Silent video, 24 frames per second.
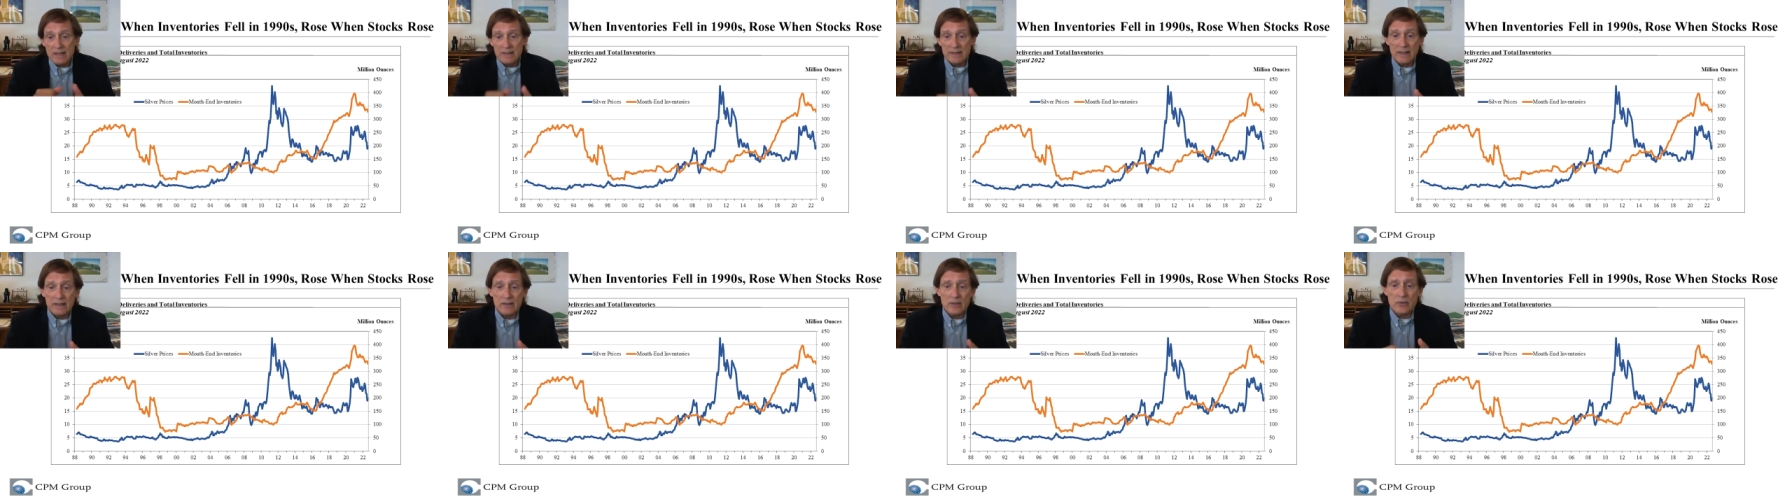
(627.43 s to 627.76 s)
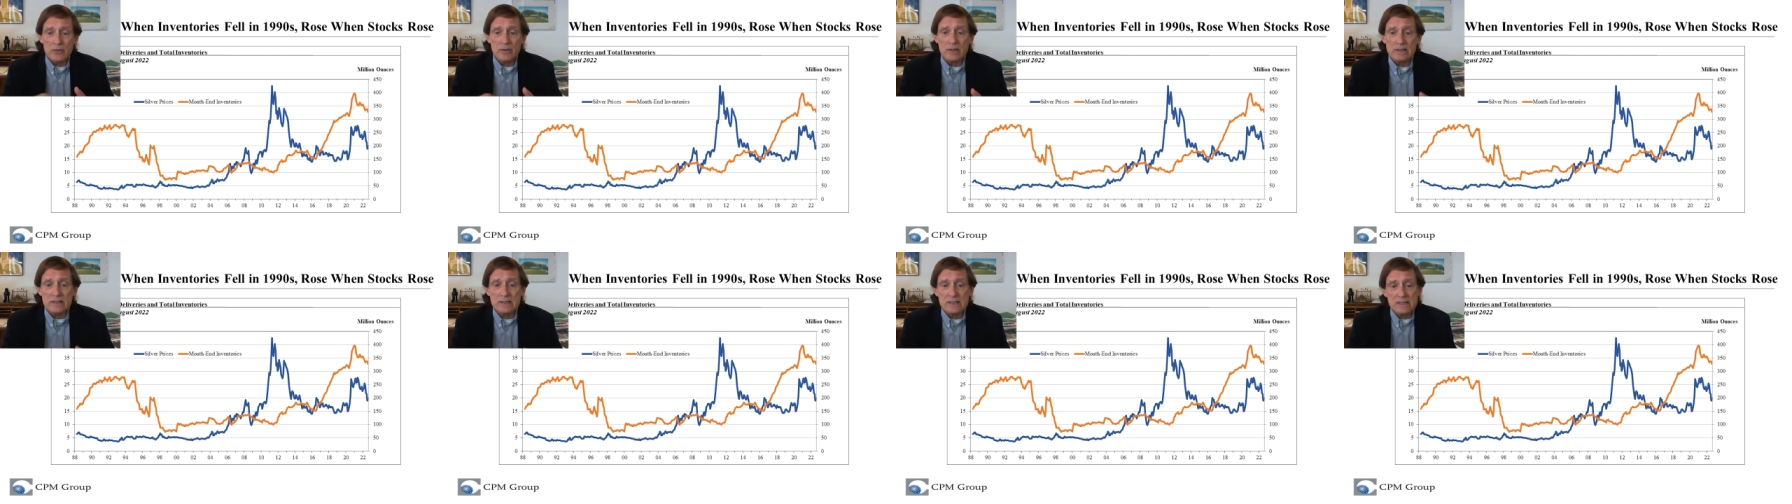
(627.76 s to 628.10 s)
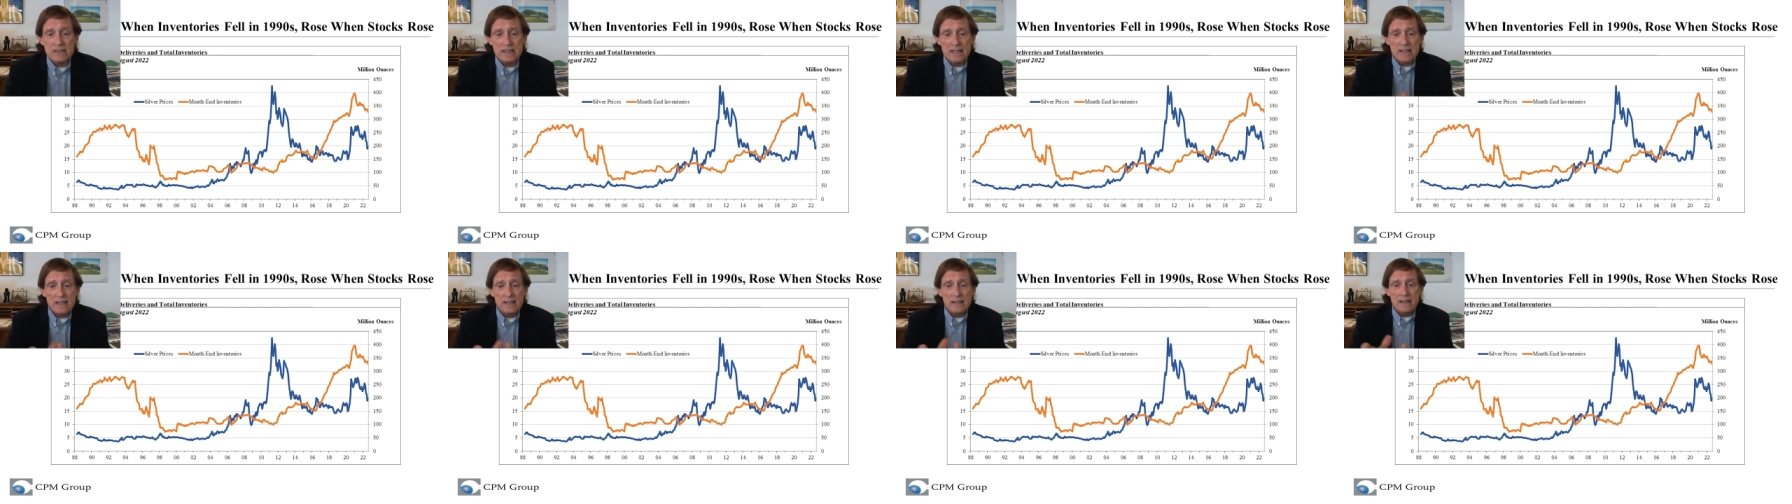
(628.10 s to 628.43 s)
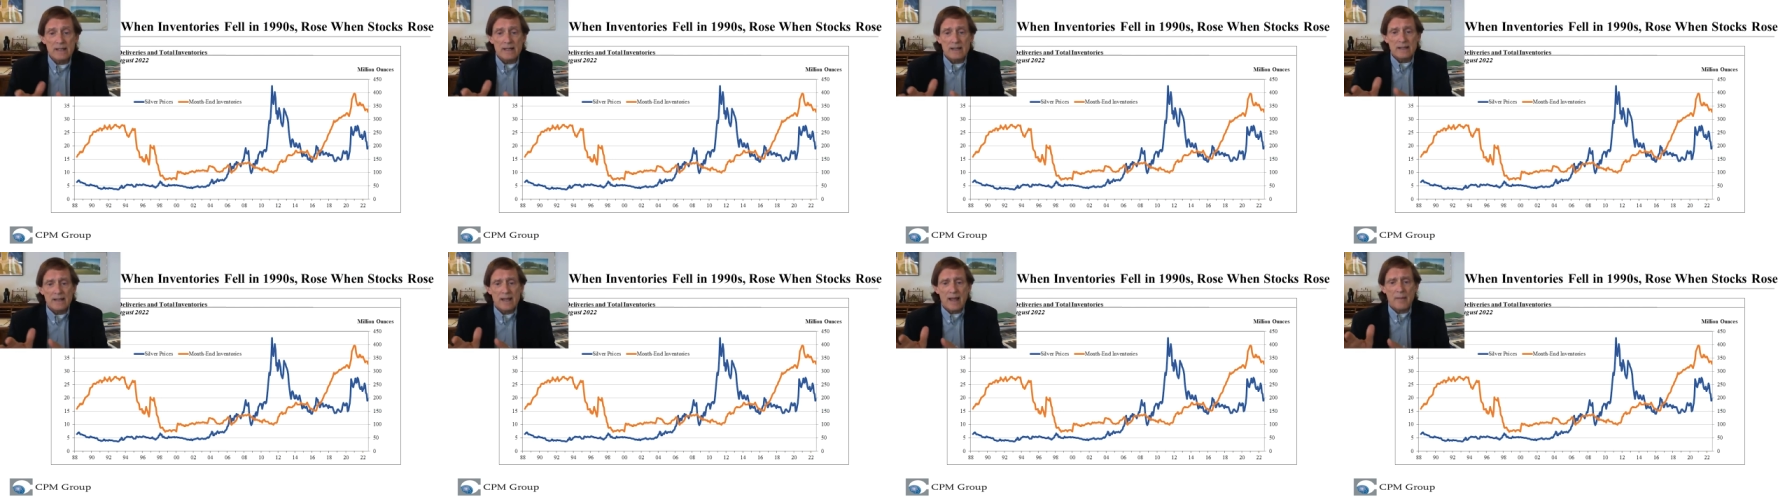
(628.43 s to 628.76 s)
Then you can see
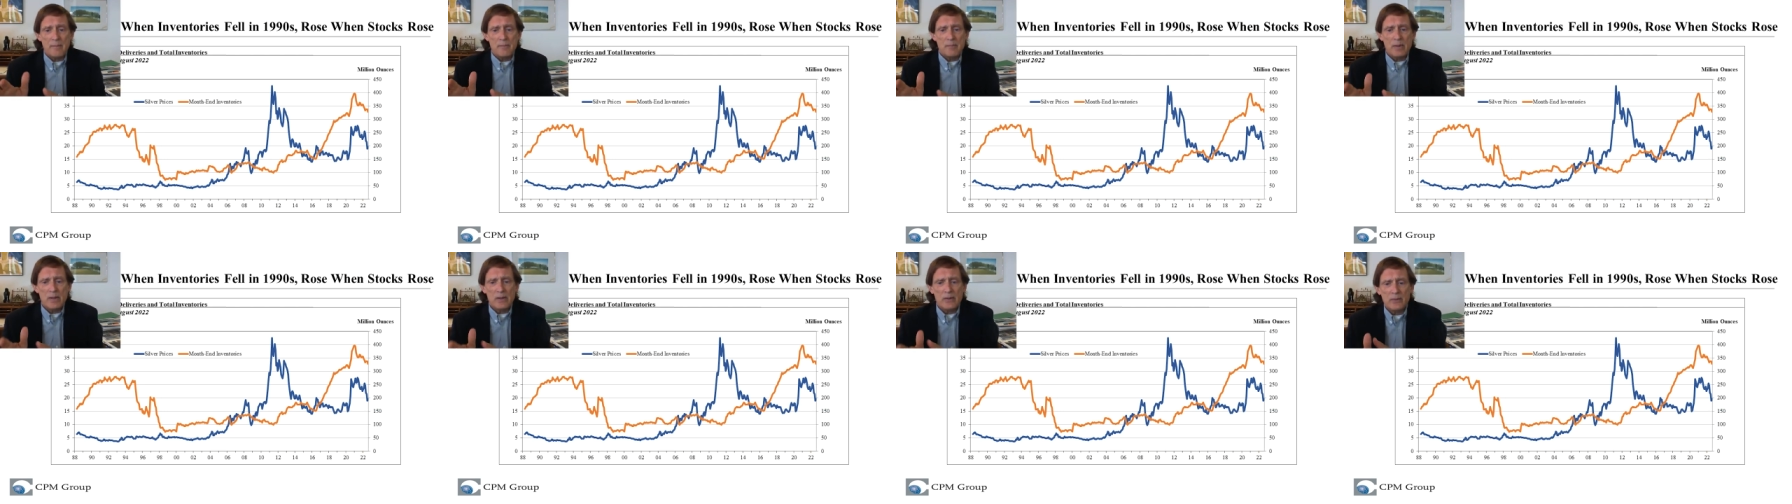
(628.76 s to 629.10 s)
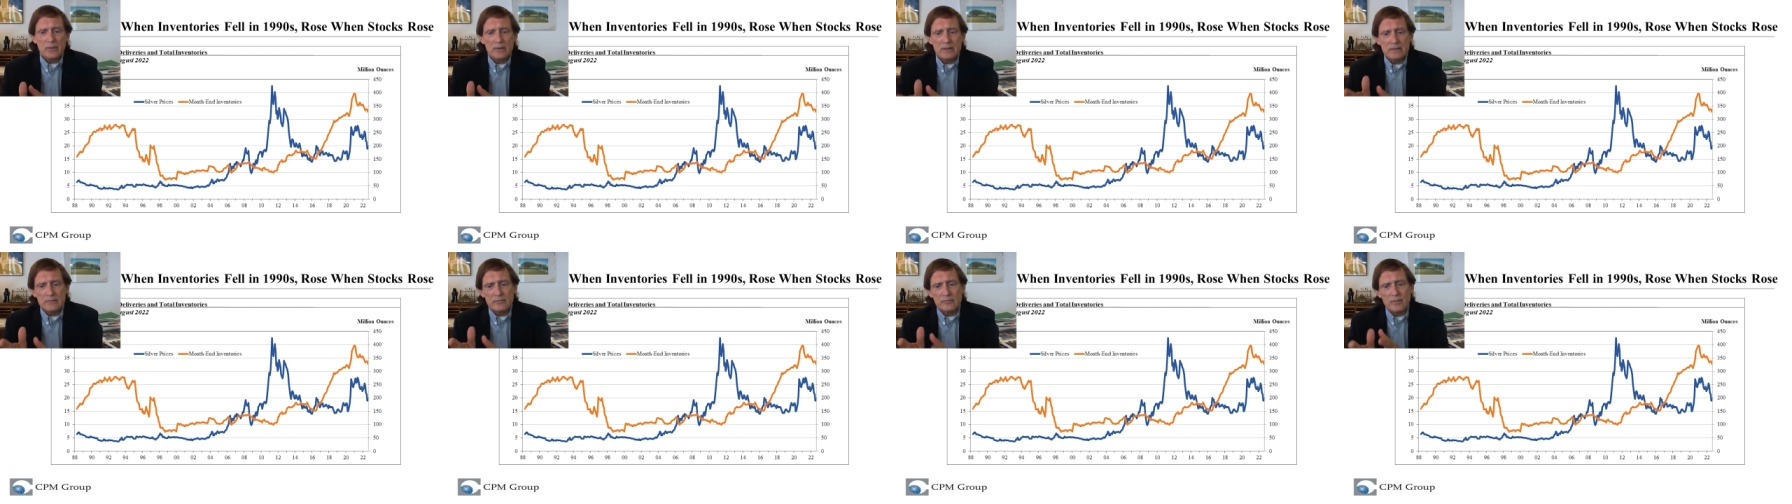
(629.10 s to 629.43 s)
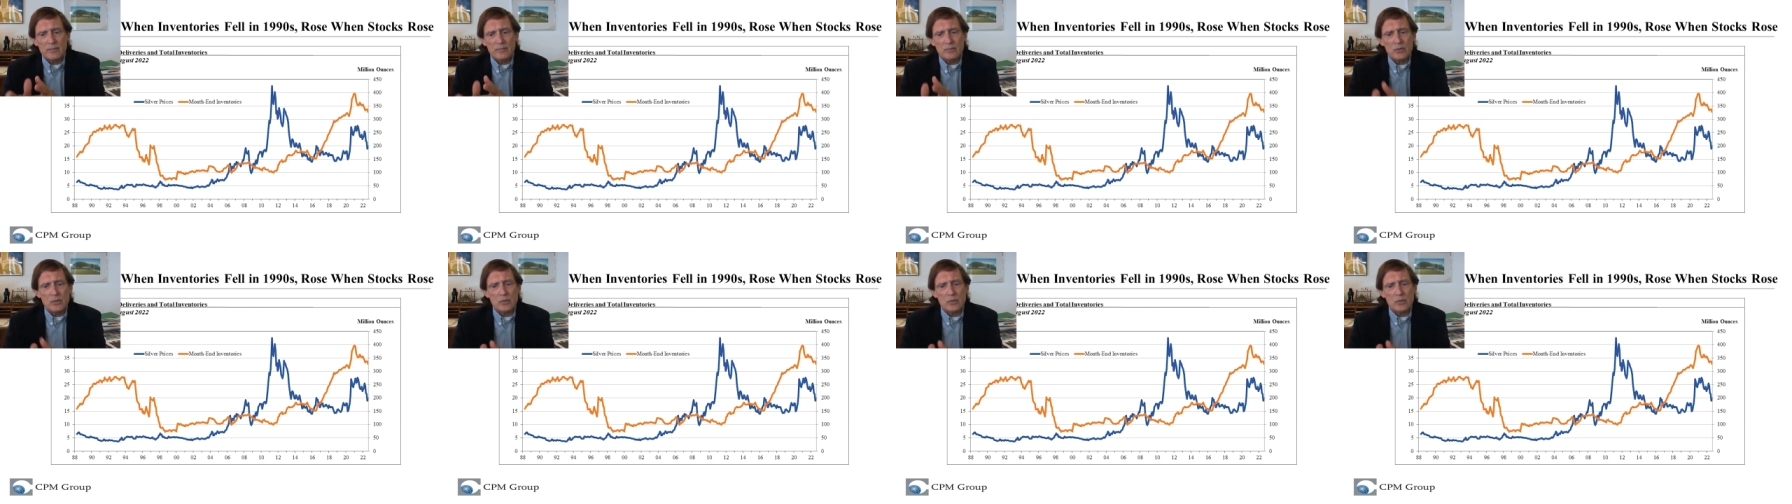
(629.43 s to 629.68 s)
that period from